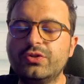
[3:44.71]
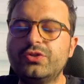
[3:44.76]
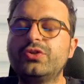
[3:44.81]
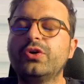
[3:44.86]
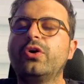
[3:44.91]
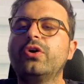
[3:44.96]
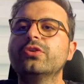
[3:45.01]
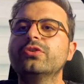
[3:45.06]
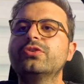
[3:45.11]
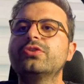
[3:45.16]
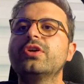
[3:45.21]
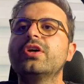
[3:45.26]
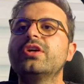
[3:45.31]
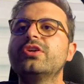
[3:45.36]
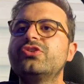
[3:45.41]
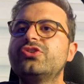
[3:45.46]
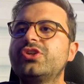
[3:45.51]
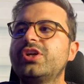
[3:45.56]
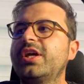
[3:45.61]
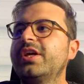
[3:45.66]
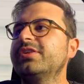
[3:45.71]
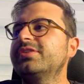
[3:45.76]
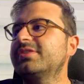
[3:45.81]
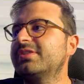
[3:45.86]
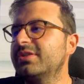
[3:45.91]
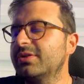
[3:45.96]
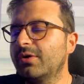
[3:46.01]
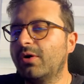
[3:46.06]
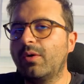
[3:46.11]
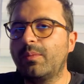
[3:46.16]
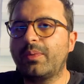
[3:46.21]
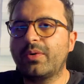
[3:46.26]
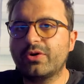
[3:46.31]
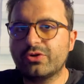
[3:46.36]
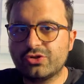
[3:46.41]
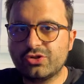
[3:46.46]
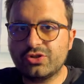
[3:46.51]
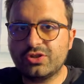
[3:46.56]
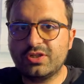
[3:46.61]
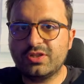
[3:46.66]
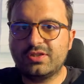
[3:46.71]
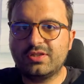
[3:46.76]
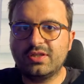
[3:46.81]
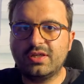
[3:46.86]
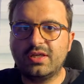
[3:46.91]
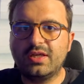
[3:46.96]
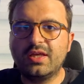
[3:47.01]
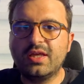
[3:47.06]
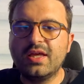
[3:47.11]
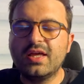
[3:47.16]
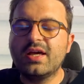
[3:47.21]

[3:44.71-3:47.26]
Don't chase the opportunity.